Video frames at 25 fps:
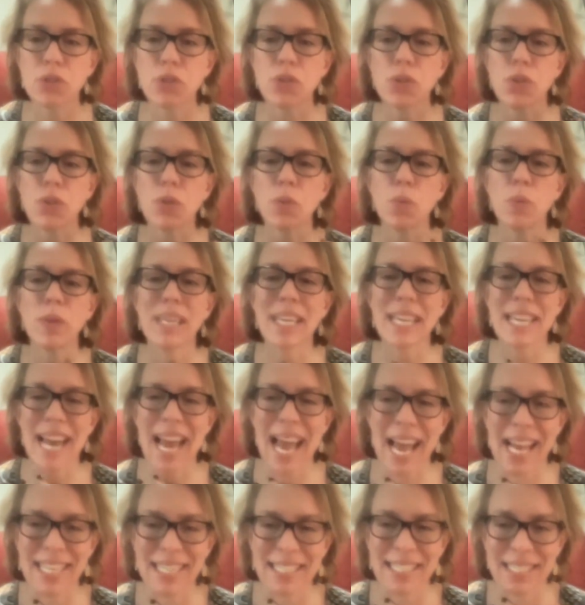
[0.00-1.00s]
so that we
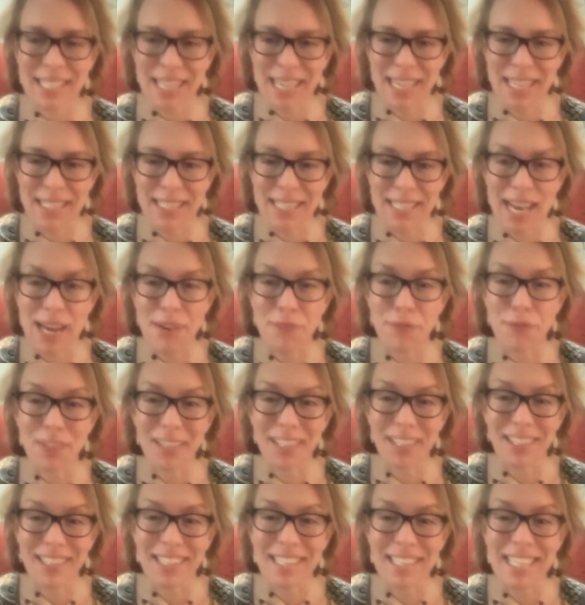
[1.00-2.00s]
can access our
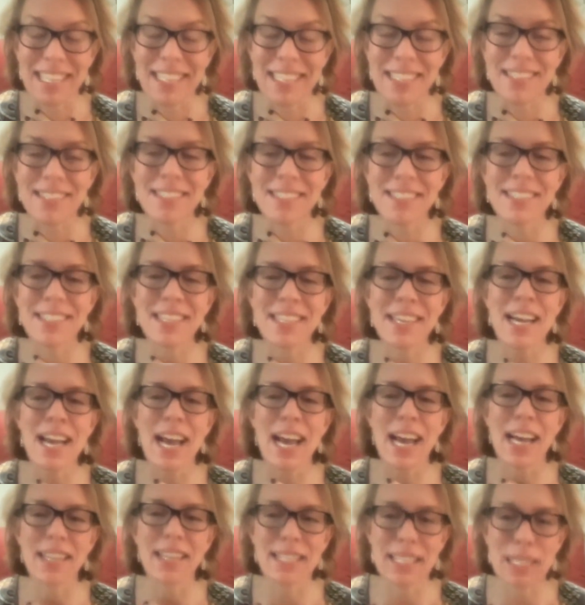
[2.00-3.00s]
feelings,
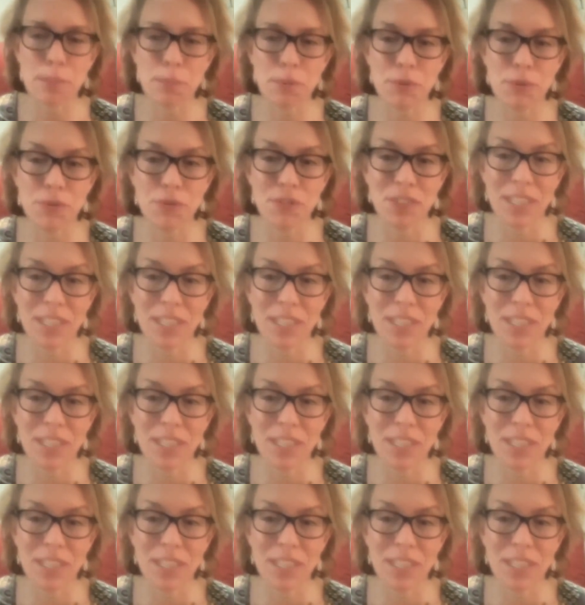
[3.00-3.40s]
our deeper